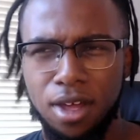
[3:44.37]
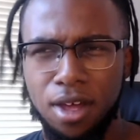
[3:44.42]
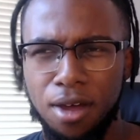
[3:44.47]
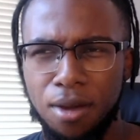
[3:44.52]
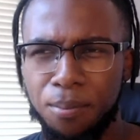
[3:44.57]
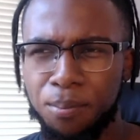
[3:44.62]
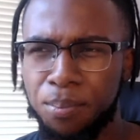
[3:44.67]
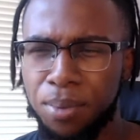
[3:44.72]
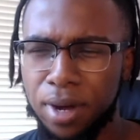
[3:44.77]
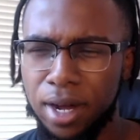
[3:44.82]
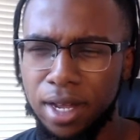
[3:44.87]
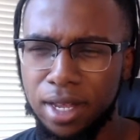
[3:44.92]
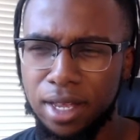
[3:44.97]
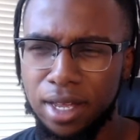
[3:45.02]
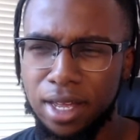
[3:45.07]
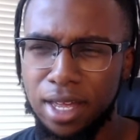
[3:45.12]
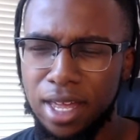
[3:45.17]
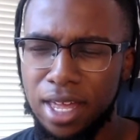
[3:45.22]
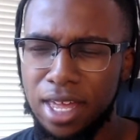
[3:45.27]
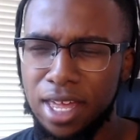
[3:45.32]
But
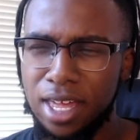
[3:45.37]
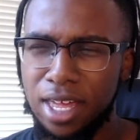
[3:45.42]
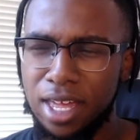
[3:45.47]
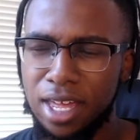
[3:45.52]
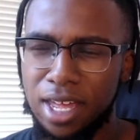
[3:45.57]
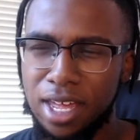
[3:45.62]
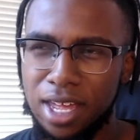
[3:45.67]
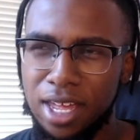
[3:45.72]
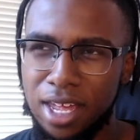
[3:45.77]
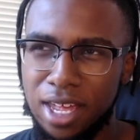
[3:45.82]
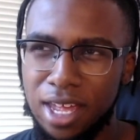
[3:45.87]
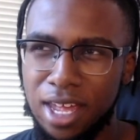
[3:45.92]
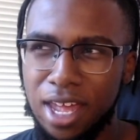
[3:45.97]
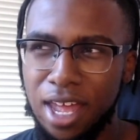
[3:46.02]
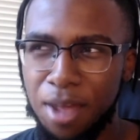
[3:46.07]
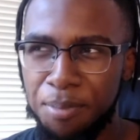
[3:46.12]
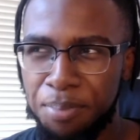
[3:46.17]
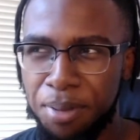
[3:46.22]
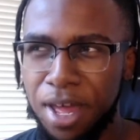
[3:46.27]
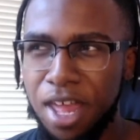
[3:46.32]

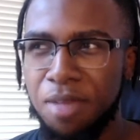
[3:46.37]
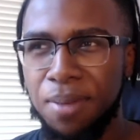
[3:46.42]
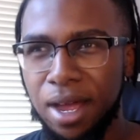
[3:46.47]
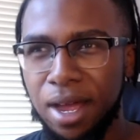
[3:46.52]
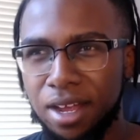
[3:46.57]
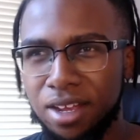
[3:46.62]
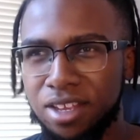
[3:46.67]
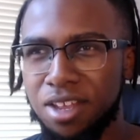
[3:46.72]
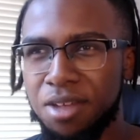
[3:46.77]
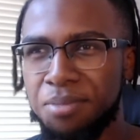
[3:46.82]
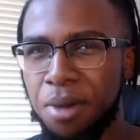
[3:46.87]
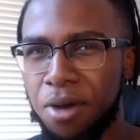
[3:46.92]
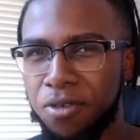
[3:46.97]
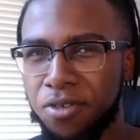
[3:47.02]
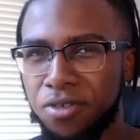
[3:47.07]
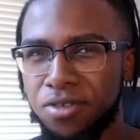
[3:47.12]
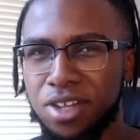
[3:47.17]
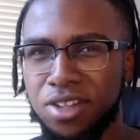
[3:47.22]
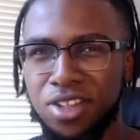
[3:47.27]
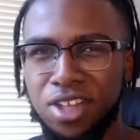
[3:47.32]
it played back into the
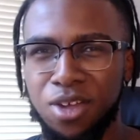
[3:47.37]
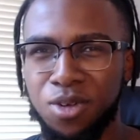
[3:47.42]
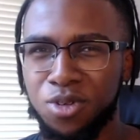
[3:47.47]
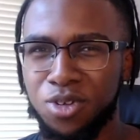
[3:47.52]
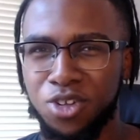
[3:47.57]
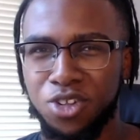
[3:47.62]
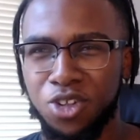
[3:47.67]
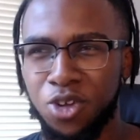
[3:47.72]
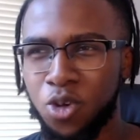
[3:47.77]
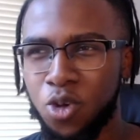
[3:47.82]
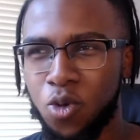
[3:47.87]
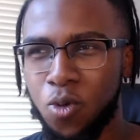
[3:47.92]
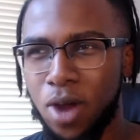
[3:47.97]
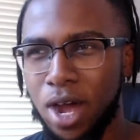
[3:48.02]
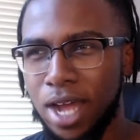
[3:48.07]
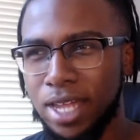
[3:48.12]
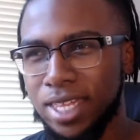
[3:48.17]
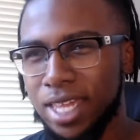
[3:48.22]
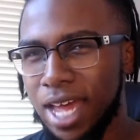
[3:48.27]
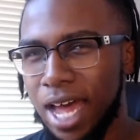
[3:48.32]
muffledness. He was just so
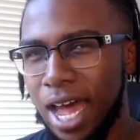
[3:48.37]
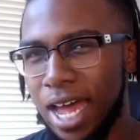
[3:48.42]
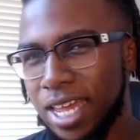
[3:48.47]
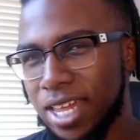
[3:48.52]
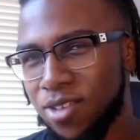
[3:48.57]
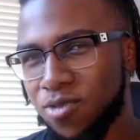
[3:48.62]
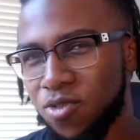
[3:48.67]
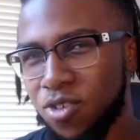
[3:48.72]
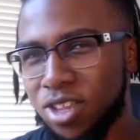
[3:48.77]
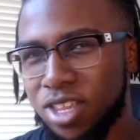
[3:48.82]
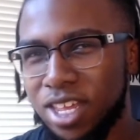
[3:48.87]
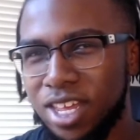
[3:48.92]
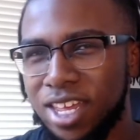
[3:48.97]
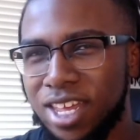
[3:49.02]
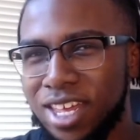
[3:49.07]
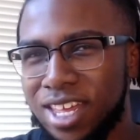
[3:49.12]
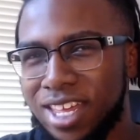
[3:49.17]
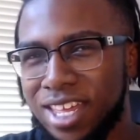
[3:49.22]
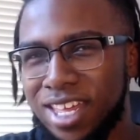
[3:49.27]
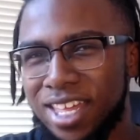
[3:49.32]
quiet that I didn't really,
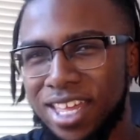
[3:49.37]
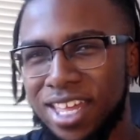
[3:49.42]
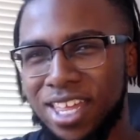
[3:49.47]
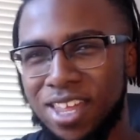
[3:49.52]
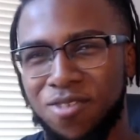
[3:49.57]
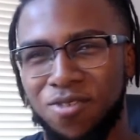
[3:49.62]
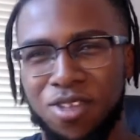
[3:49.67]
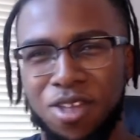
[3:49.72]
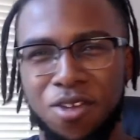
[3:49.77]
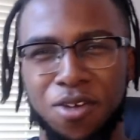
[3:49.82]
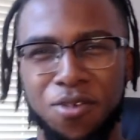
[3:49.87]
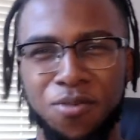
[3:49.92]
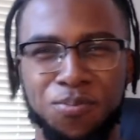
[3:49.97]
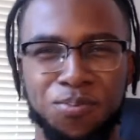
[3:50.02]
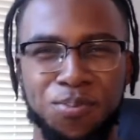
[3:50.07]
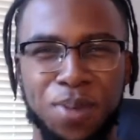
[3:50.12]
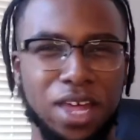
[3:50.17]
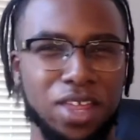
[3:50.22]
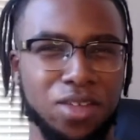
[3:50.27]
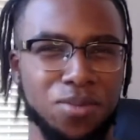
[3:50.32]
it didn't really
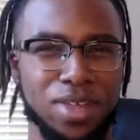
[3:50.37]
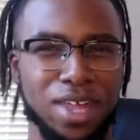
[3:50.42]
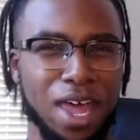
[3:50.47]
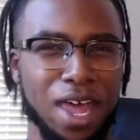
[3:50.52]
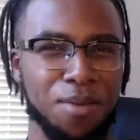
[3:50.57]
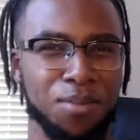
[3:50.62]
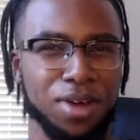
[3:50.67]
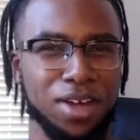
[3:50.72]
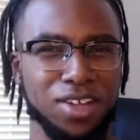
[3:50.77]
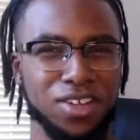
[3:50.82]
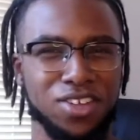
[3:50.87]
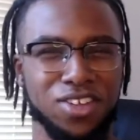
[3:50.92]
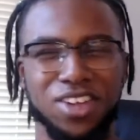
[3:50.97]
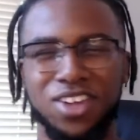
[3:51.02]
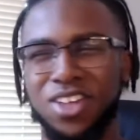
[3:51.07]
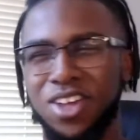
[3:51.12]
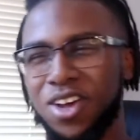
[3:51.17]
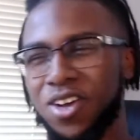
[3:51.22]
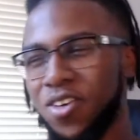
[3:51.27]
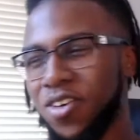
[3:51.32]
bother me that much, you
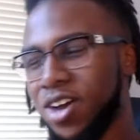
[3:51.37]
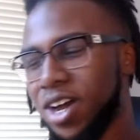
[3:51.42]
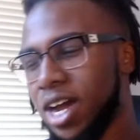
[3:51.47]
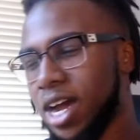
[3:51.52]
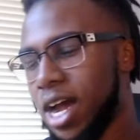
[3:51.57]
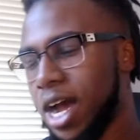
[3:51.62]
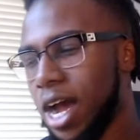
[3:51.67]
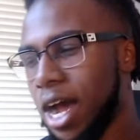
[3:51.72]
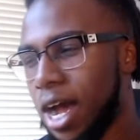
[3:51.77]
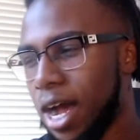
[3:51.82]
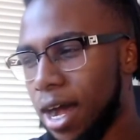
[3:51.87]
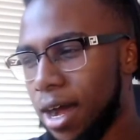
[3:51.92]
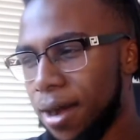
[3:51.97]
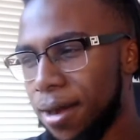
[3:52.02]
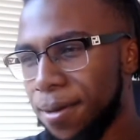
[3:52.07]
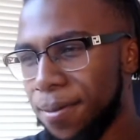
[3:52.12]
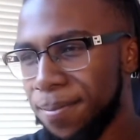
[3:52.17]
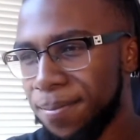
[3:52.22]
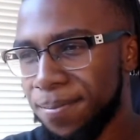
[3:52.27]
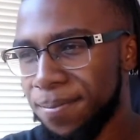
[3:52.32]
know?
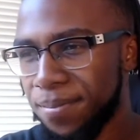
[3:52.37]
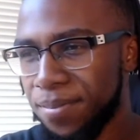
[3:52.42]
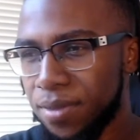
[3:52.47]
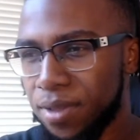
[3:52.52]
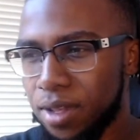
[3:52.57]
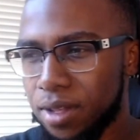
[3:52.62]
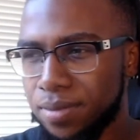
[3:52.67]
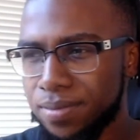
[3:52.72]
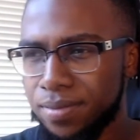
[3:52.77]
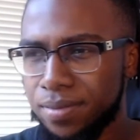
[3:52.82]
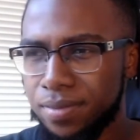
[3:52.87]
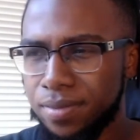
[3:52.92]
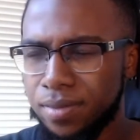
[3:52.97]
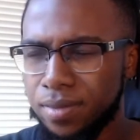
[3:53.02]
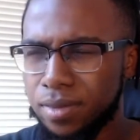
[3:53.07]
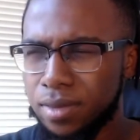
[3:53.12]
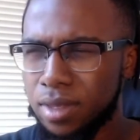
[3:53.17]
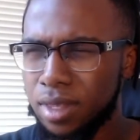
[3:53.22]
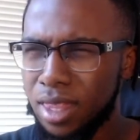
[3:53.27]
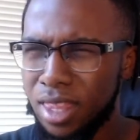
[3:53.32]
Um,
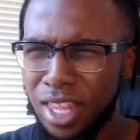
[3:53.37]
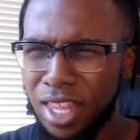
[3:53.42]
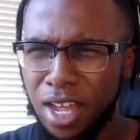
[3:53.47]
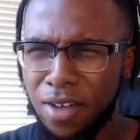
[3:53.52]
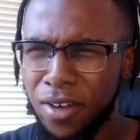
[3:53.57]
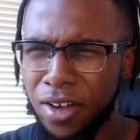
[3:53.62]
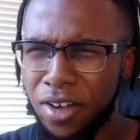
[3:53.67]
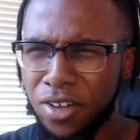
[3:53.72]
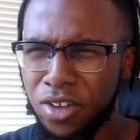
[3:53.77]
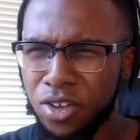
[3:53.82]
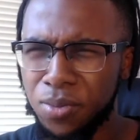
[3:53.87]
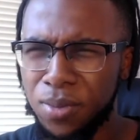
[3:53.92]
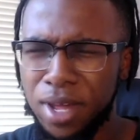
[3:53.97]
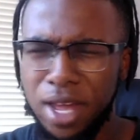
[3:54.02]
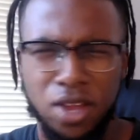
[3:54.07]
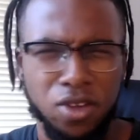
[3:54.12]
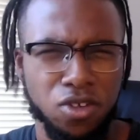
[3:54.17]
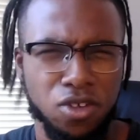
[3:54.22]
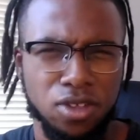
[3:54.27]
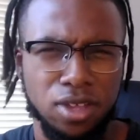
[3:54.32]
I found something to be
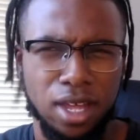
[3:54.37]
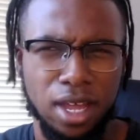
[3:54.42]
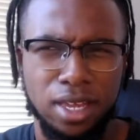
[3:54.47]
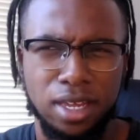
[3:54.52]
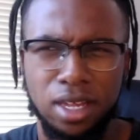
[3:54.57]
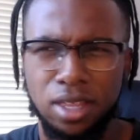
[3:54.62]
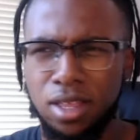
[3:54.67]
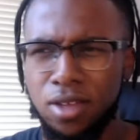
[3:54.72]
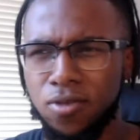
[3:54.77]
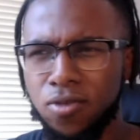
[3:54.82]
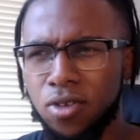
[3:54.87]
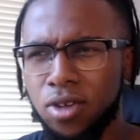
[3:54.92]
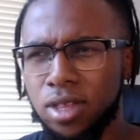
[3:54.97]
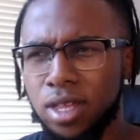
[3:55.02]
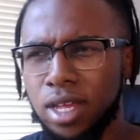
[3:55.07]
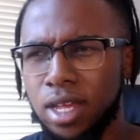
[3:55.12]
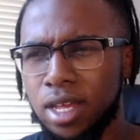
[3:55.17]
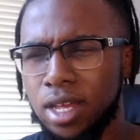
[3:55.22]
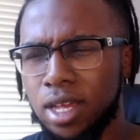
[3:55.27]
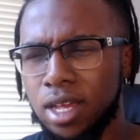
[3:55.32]
interesting. Nothing
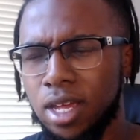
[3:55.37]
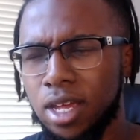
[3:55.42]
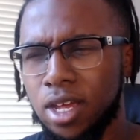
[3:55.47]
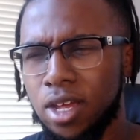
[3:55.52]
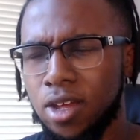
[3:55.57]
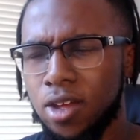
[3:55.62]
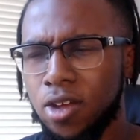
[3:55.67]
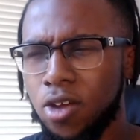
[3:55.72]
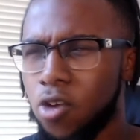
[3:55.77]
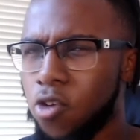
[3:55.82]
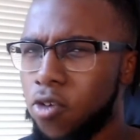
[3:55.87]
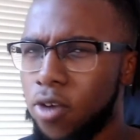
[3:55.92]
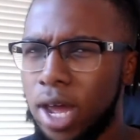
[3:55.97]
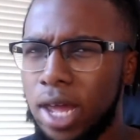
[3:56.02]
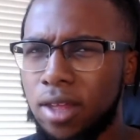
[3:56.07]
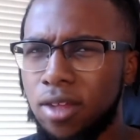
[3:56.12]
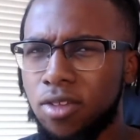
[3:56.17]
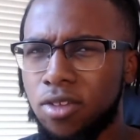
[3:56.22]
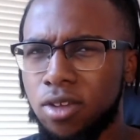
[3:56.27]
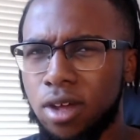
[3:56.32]
really
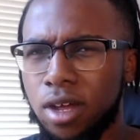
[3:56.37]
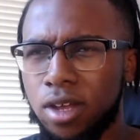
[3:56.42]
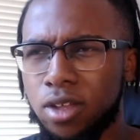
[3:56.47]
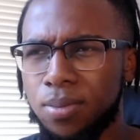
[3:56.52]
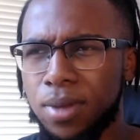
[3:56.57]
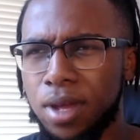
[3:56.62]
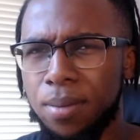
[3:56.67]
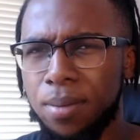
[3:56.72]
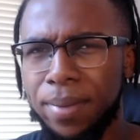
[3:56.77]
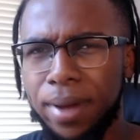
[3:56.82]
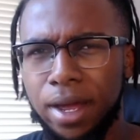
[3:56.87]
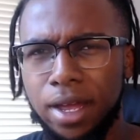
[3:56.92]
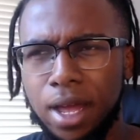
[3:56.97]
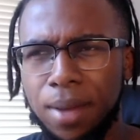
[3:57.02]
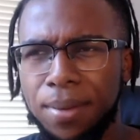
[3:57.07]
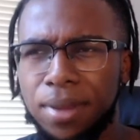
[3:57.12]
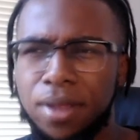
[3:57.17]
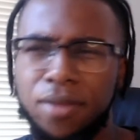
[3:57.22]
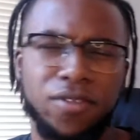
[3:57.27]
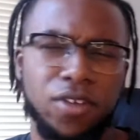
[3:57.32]
crazy stood out to me about it. I
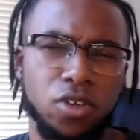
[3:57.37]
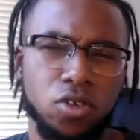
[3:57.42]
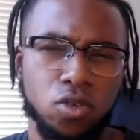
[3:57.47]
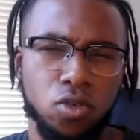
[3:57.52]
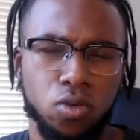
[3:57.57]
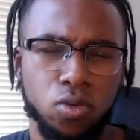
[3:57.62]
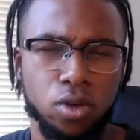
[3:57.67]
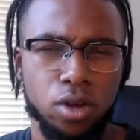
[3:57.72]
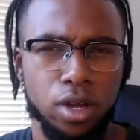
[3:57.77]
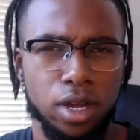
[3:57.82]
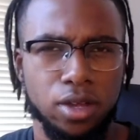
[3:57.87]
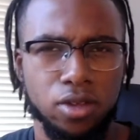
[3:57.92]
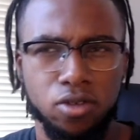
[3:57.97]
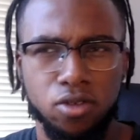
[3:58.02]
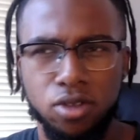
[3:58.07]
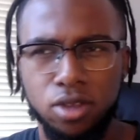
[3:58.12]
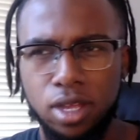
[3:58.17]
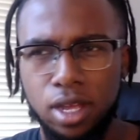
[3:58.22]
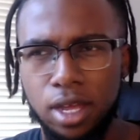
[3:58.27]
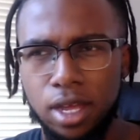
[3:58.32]
mean, the visuals were
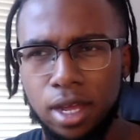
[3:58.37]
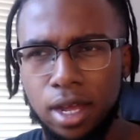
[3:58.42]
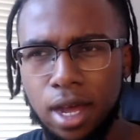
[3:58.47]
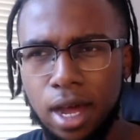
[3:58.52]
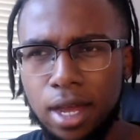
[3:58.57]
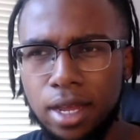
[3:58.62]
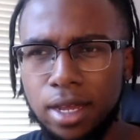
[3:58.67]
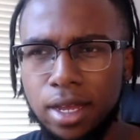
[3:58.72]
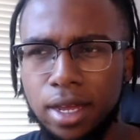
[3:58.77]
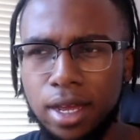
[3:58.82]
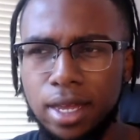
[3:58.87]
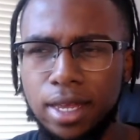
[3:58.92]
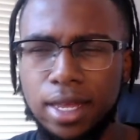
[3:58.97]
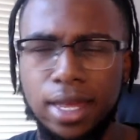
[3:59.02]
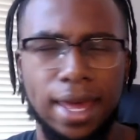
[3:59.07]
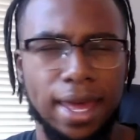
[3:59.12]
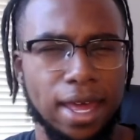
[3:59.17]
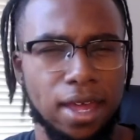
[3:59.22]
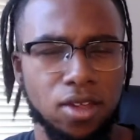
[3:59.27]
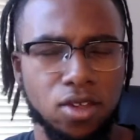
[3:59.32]
interesting, kind of
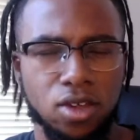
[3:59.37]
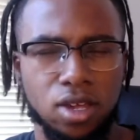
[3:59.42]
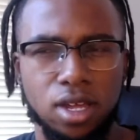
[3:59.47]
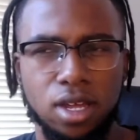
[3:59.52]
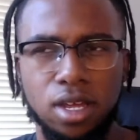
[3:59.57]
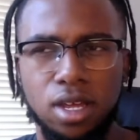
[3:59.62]
engaging.